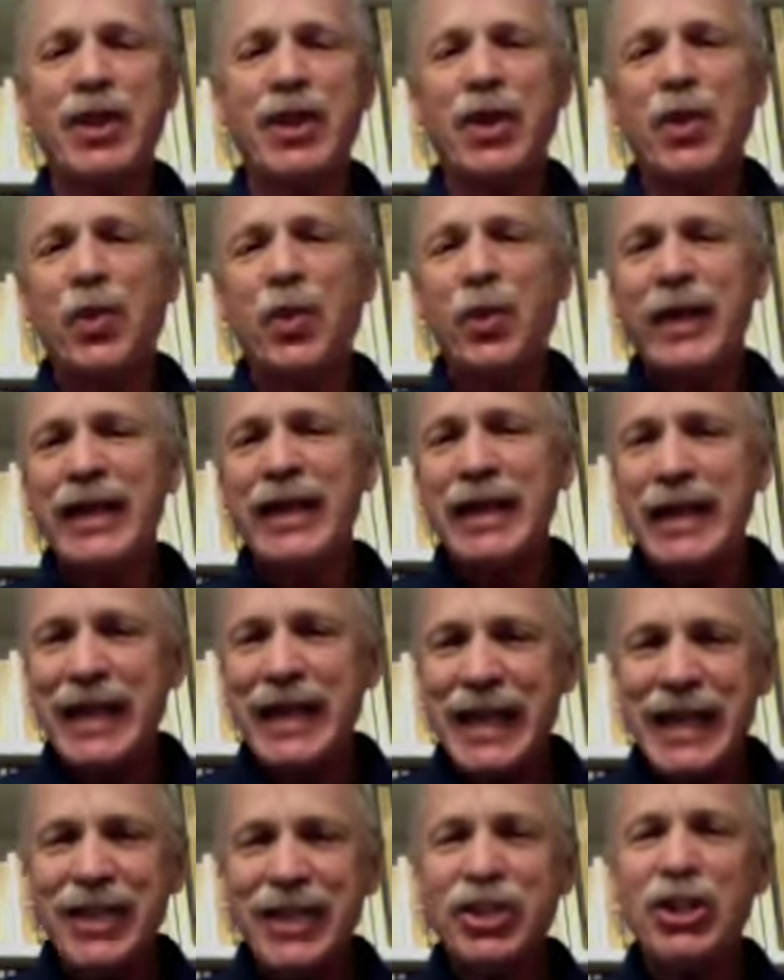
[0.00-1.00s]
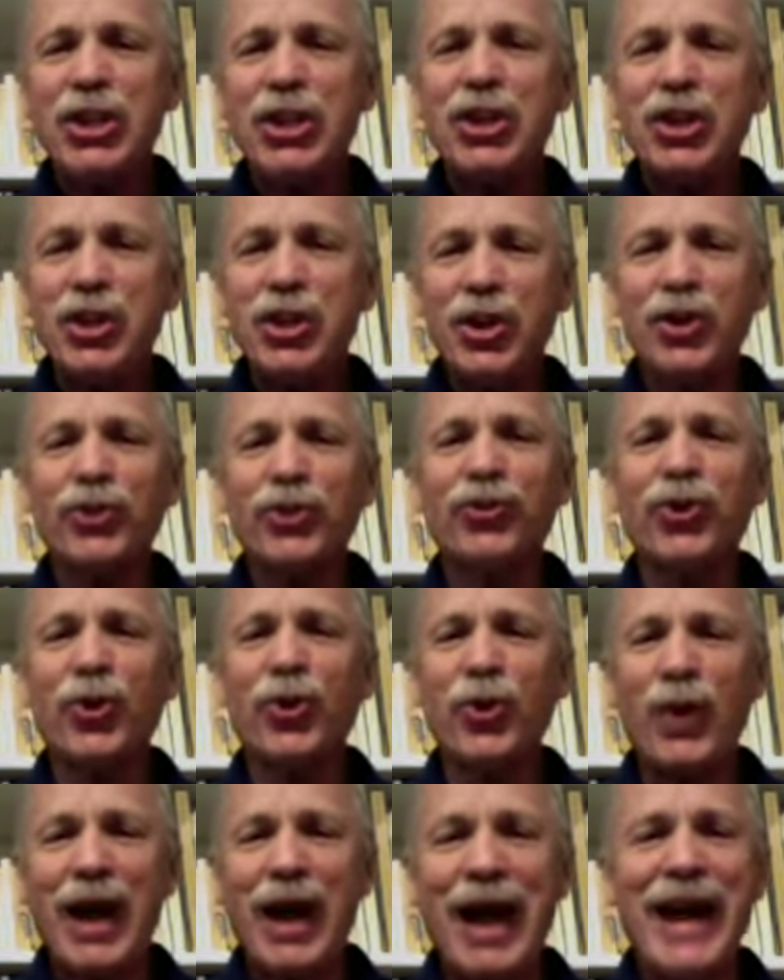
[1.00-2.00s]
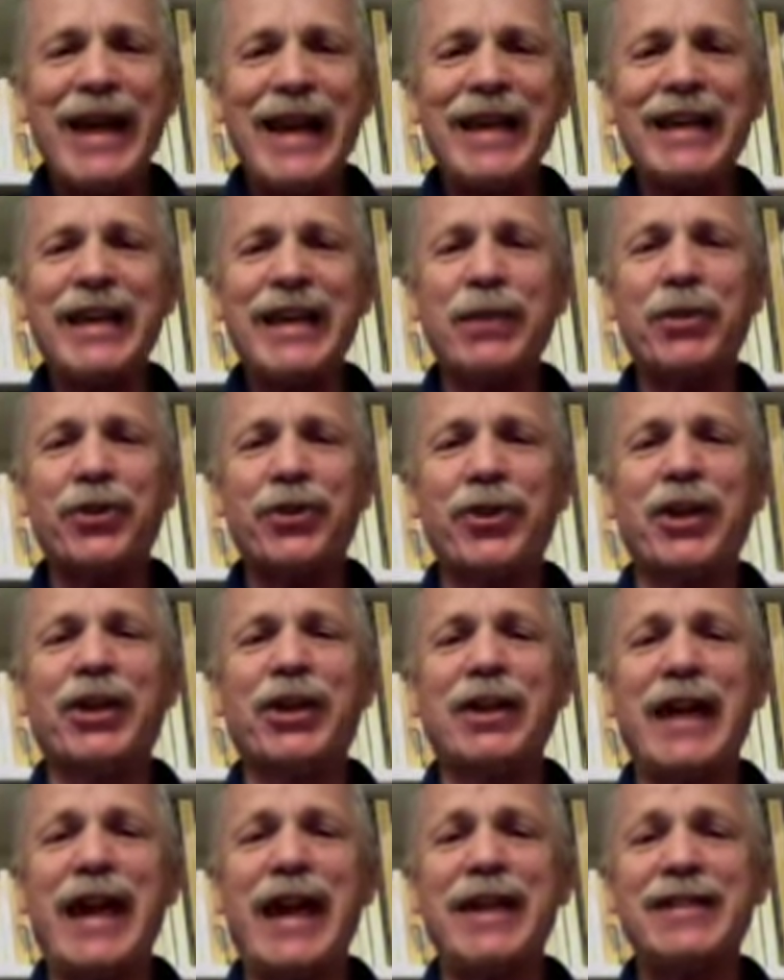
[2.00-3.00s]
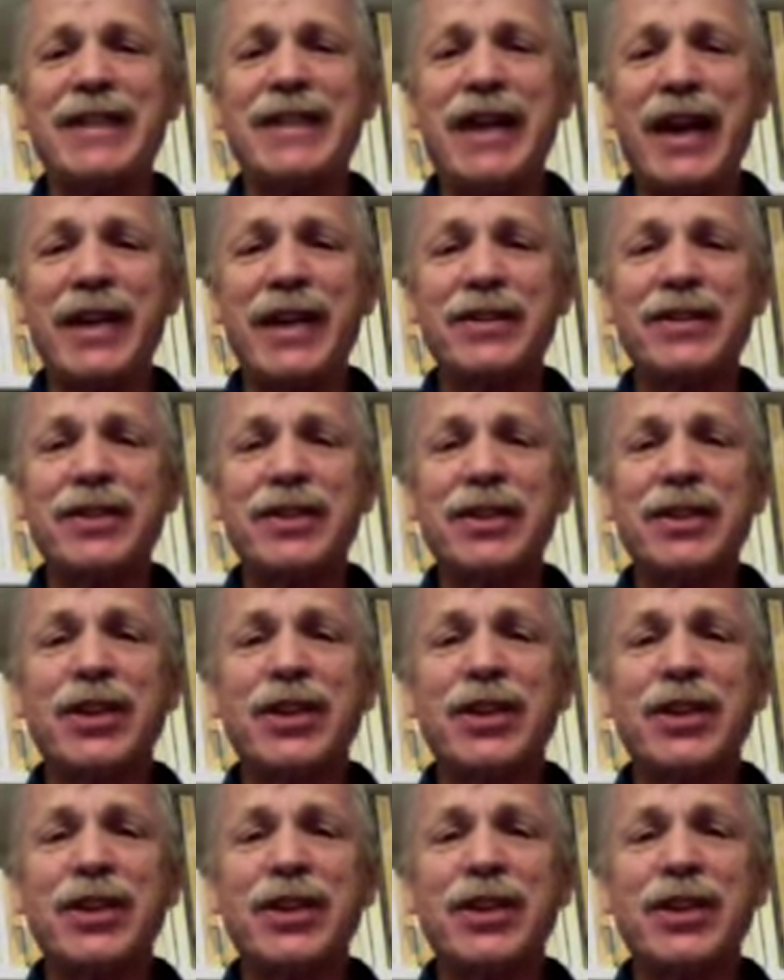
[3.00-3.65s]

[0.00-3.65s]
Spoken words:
We need to use variety with the class yes